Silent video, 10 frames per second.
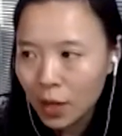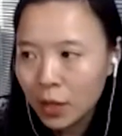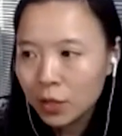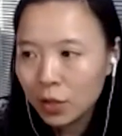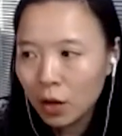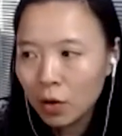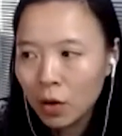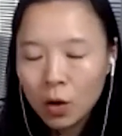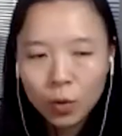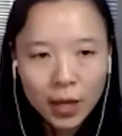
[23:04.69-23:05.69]
So
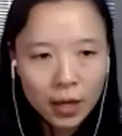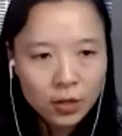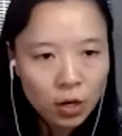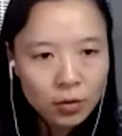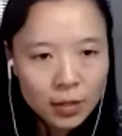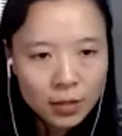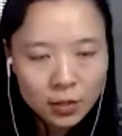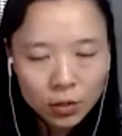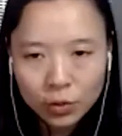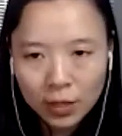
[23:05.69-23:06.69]
we can show this
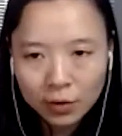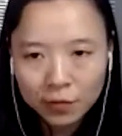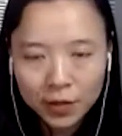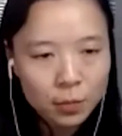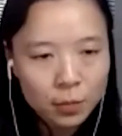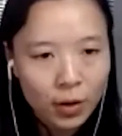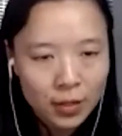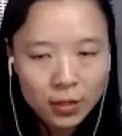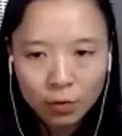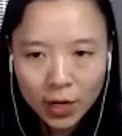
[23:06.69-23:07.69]
using fixed point
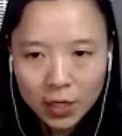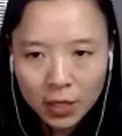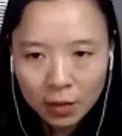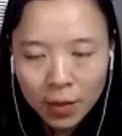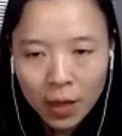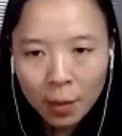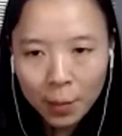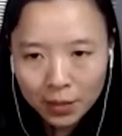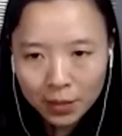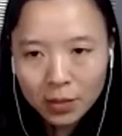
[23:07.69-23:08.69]
iteration
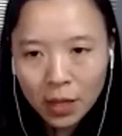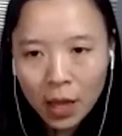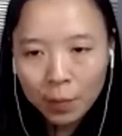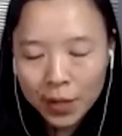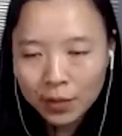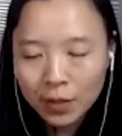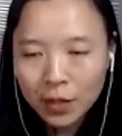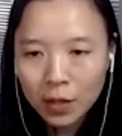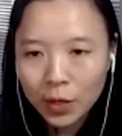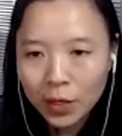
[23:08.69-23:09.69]
method. Basically,
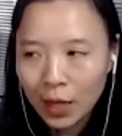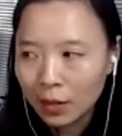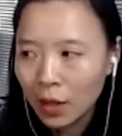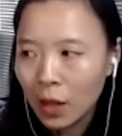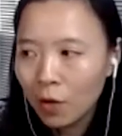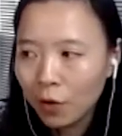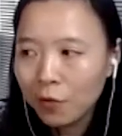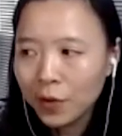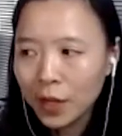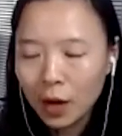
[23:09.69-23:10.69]
we can
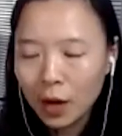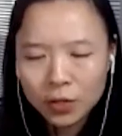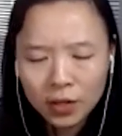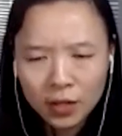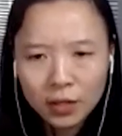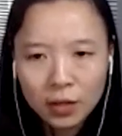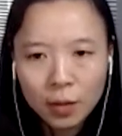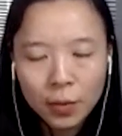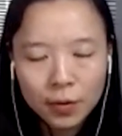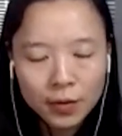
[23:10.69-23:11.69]
roughly think
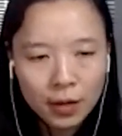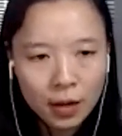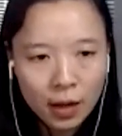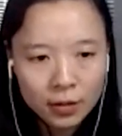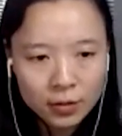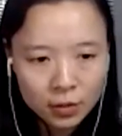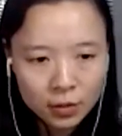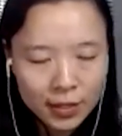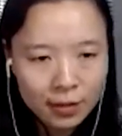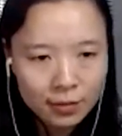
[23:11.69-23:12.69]
about the
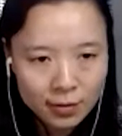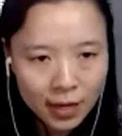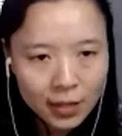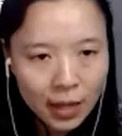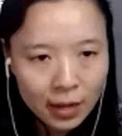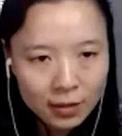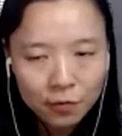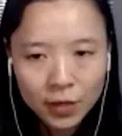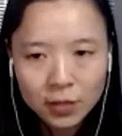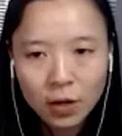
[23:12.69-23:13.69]
gradient descent as a
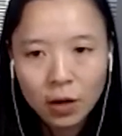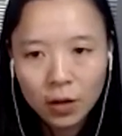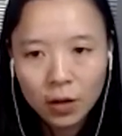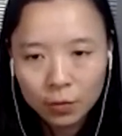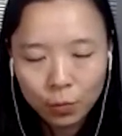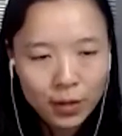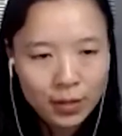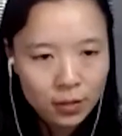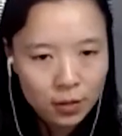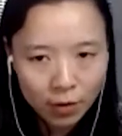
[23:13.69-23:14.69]
fixed uh, point
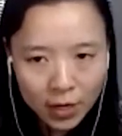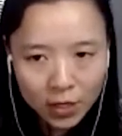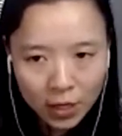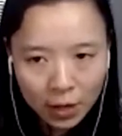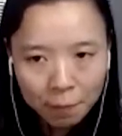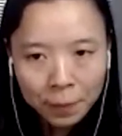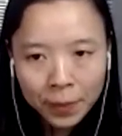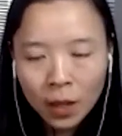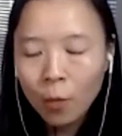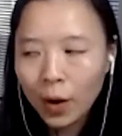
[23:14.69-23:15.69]
iteration,
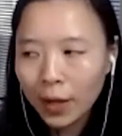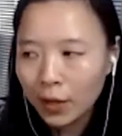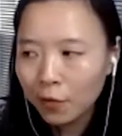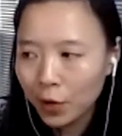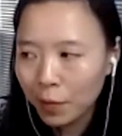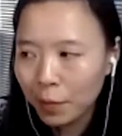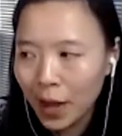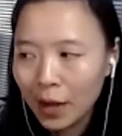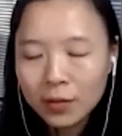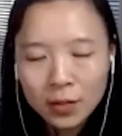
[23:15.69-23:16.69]
where if we
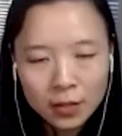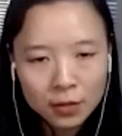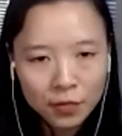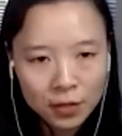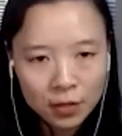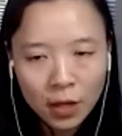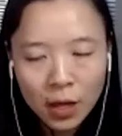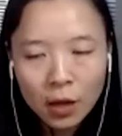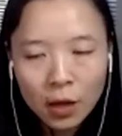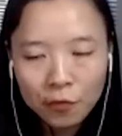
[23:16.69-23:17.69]
bound this fixed
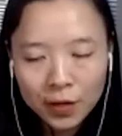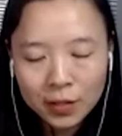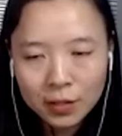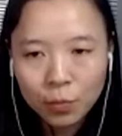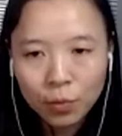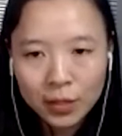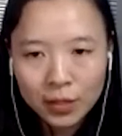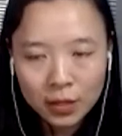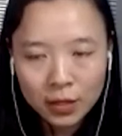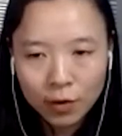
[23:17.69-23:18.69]
fixed point
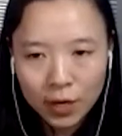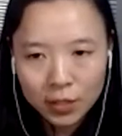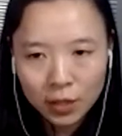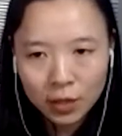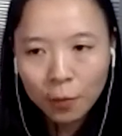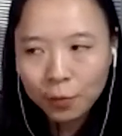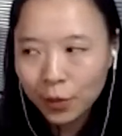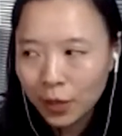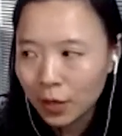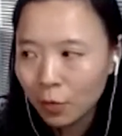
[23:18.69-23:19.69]
iteration
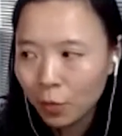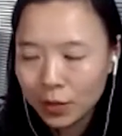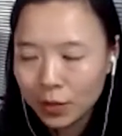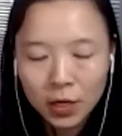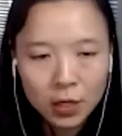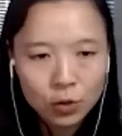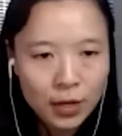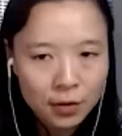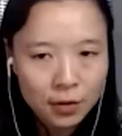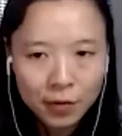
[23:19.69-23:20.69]
operator with a
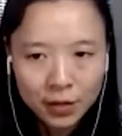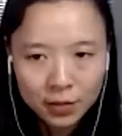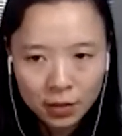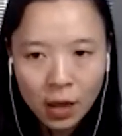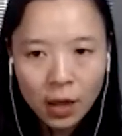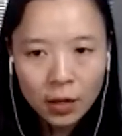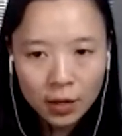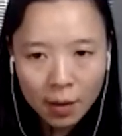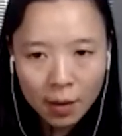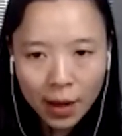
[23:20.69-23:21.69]
contraction factor
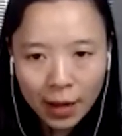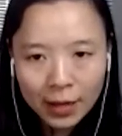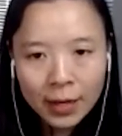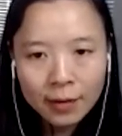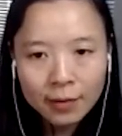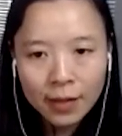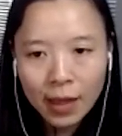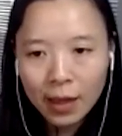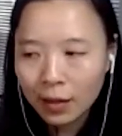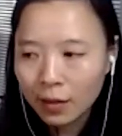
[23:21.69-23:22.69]
gamma,
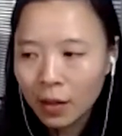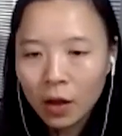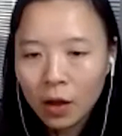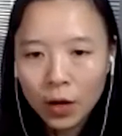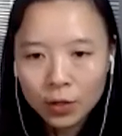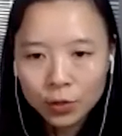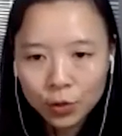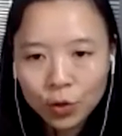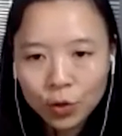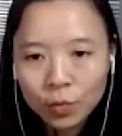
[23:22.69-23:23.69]
then
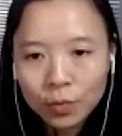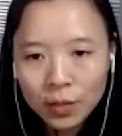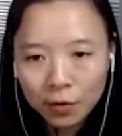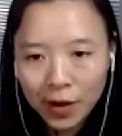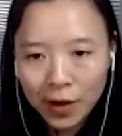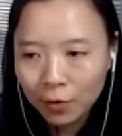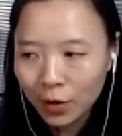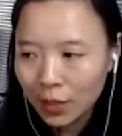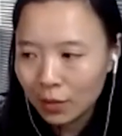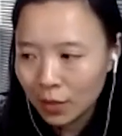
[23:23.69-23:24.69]
Assume the fine
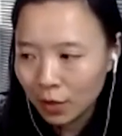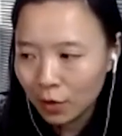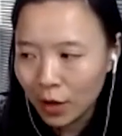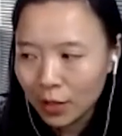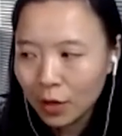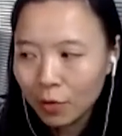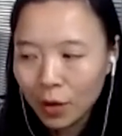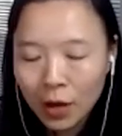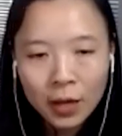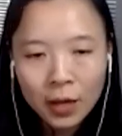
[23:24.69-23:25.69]
gradient tier
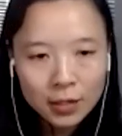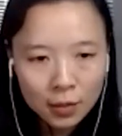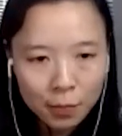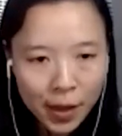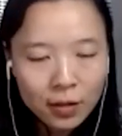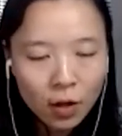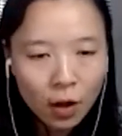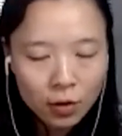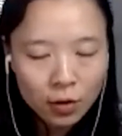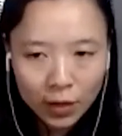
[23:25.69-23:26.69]
criteria depend on
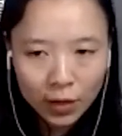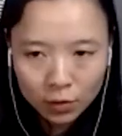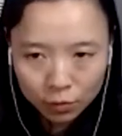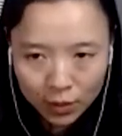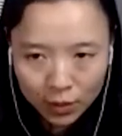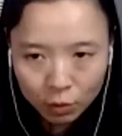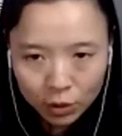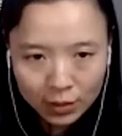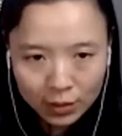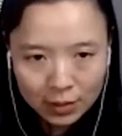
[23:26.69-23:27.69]
the
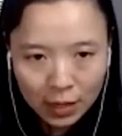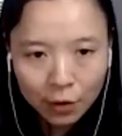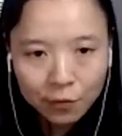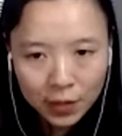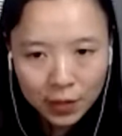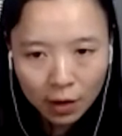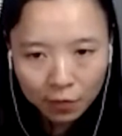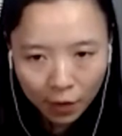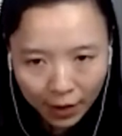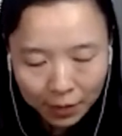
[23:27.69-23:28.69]
resolution itself, D of
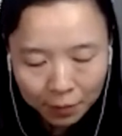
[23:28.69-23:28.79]
R.